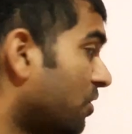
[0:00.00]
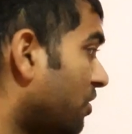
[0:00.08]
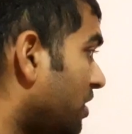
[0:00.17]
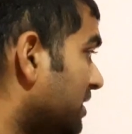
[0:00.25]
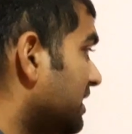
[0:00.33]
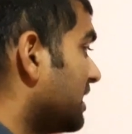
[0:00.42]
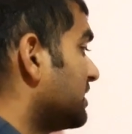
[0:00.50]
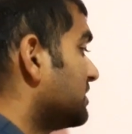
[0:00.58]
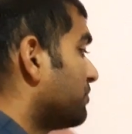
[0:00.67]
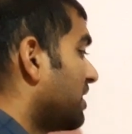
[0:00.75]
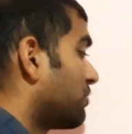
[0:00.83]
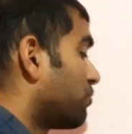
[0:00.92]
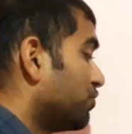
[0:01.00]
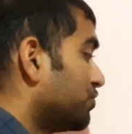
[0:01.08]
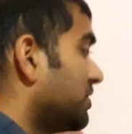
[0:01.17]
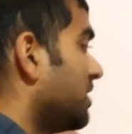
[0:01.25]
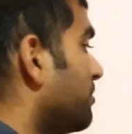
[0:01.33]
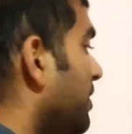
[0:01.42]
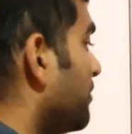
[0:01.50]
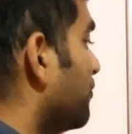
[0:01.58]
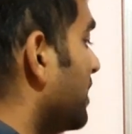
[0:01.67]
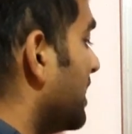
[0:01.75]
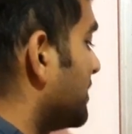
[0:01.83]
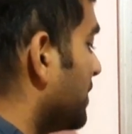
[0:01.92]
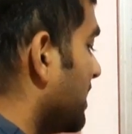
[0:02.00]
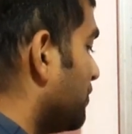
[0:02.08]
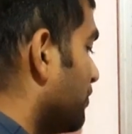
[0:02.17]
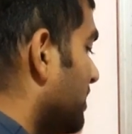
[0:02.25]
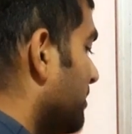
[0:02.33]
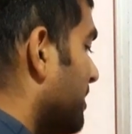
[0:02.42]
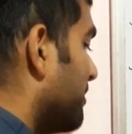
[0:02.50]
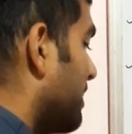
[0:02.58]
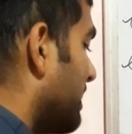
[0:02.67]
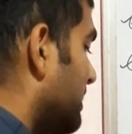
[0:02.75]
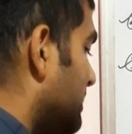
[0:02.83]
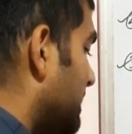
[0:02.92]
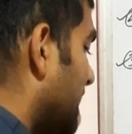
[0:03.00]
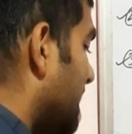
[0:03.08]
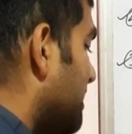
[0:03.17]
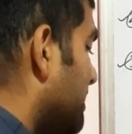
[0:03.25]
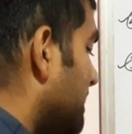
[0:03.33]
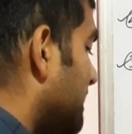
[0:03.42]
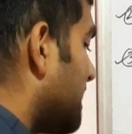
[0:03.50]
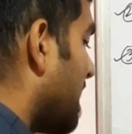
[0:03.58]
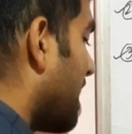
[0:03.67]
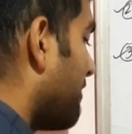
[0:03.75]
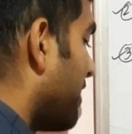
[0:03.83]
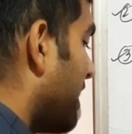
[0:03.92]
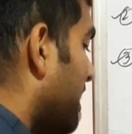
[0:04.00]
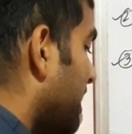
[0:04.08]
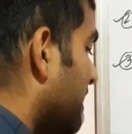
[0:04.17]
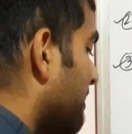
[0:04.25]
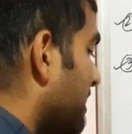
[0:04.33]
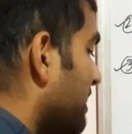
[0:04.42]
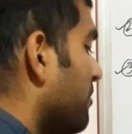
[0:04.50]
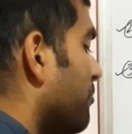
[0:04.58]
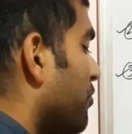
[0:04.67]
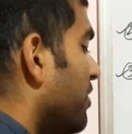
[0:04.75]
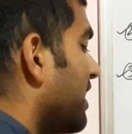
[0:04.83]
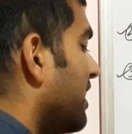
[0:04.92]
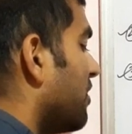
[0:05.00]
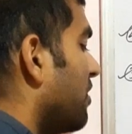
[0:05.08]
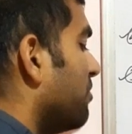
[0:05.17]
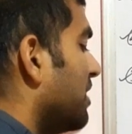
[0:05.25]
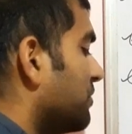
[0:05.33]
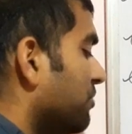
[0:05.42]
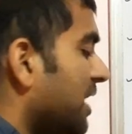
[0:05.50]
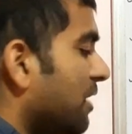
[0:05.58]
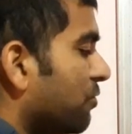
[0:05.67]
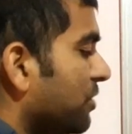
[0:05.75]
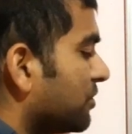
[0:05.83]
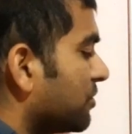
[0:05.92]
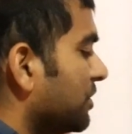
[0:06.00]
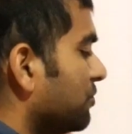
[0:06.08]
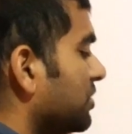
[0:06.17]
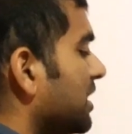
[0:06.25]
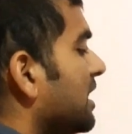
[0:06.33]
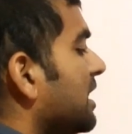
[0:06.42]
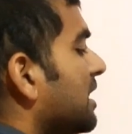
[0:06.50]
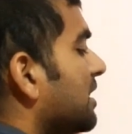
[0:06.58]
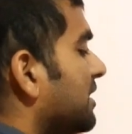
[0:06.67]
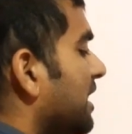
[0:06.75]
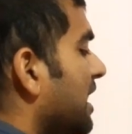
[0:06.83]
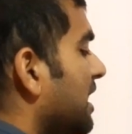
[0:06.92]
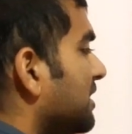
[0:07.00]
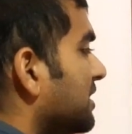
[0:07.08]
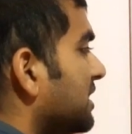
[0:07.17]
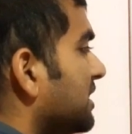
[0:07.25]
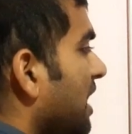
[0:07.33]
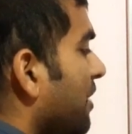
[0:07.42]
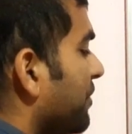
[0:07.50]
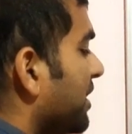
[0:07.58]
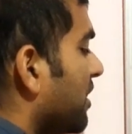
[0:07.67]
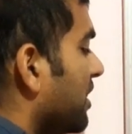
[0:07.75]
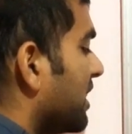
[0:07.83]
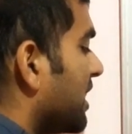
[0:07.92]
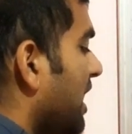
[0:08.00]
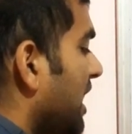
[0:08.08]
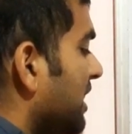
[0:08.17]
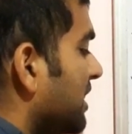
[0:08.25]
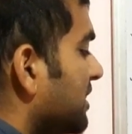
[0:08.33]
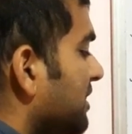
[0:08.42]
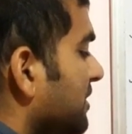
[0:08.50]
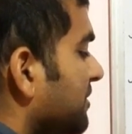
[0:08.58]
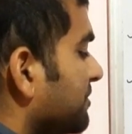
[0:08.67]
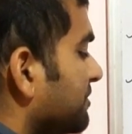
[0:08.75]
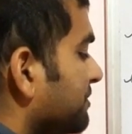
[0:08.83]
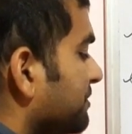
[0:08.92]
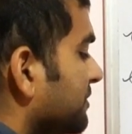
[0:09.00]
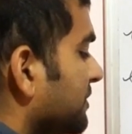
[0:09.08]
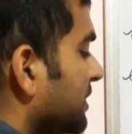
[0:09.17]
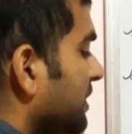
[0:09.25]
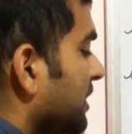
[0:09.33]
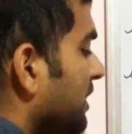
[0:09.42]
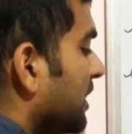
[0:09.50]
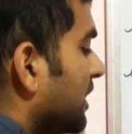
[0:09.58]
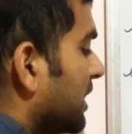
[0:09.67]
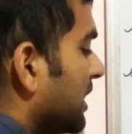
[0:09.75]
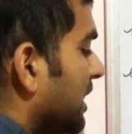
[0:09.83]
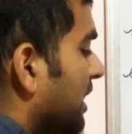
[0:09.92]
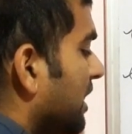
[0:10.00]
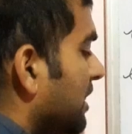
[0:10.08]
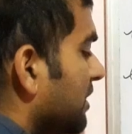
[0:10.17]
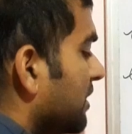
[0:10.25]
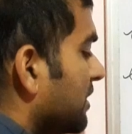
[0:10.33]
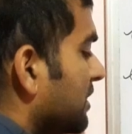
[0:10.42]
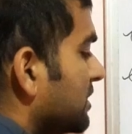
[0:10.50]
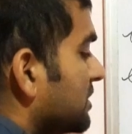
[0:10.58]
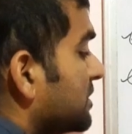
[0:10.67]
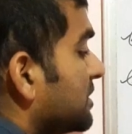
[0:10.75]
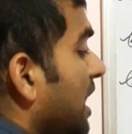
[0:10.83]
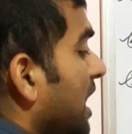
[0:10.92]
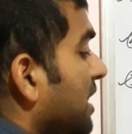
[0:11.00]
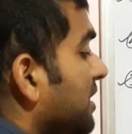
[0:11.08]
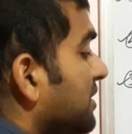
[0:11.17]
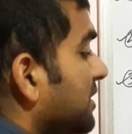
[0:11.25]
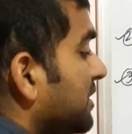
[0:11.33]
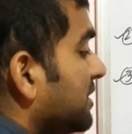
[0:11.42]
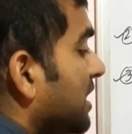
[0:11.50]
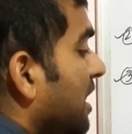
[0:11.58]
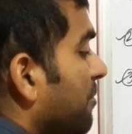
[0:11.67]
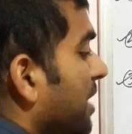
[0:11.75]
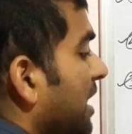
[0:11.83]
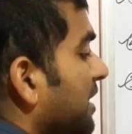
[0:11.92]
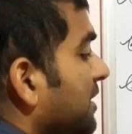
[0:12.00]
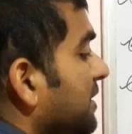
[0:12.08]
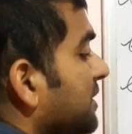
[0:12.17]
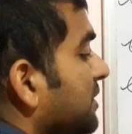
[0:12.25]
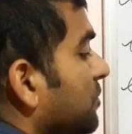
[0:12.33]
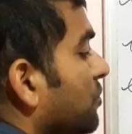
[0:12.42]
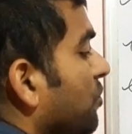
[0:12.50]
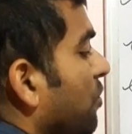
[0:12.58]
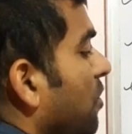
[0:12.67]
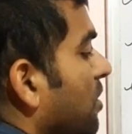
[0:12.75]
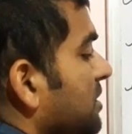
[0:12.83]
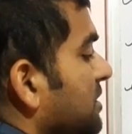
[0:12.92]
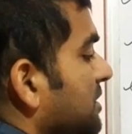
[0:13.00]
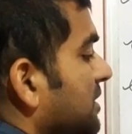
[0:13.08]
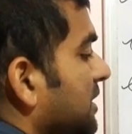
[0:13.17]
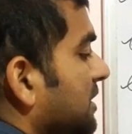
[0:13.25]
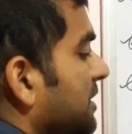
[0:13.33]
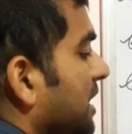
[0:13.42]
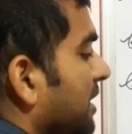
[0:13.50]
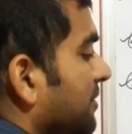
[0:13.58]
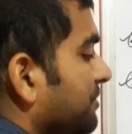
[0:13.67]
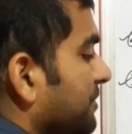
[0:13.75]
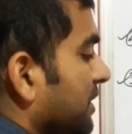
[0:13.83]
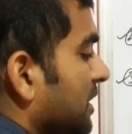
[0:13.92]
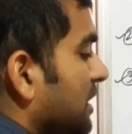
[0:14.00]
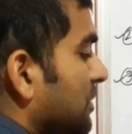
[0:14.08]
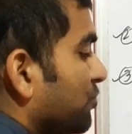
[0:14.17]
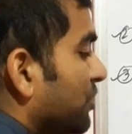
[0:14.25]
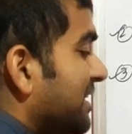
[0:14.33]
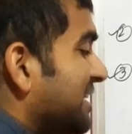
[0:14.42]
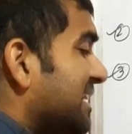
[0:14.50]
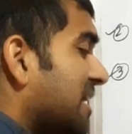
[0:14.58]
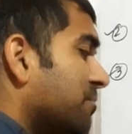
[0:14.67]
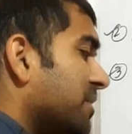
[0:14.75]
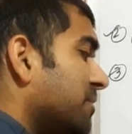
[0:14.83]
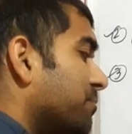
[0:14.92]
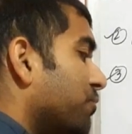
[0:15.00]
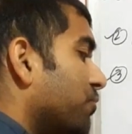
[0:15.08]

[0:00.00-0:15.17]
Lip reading: Or there is what? Question formula. Try to remember tan theta, very important. Always we are going to use tan theta. We can write here sine theta by cos theta. So this has been